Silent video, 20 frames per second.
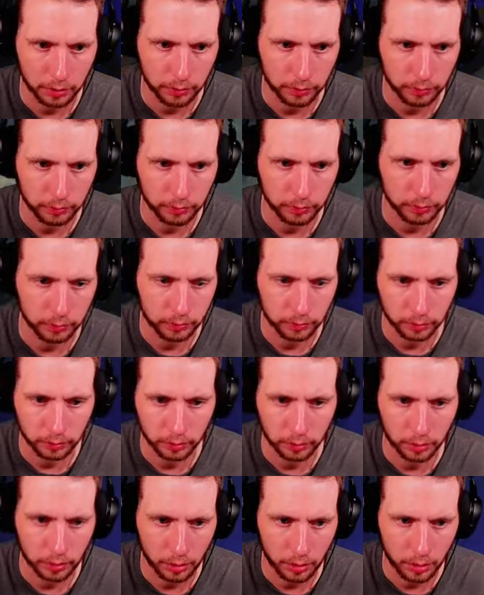
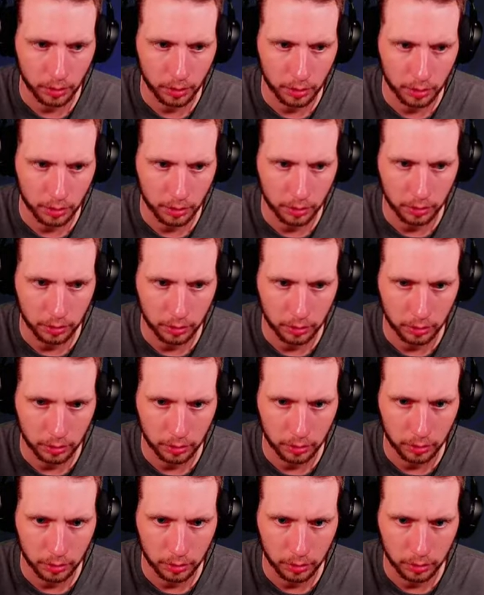
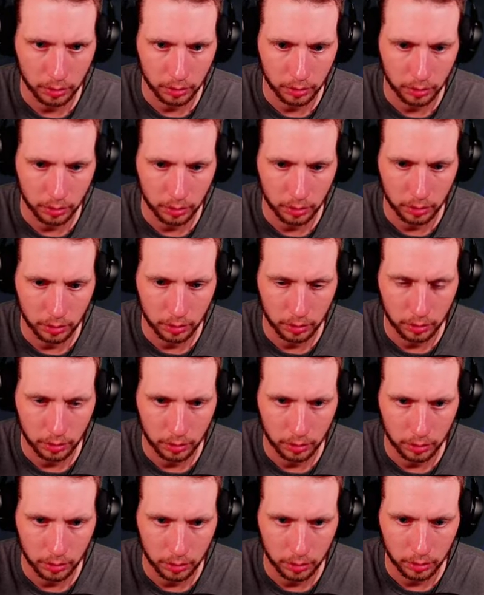
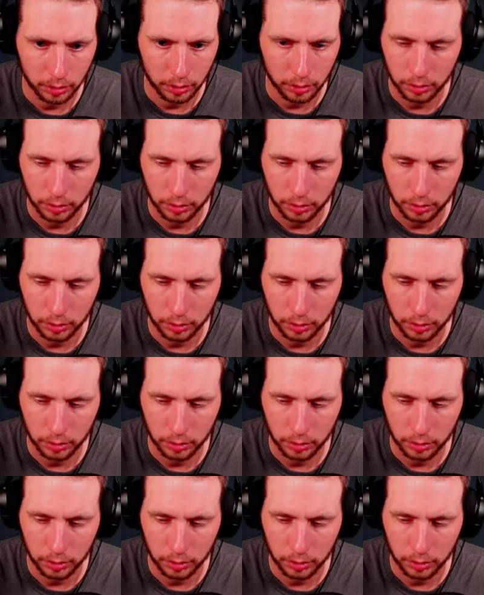Nothing is said.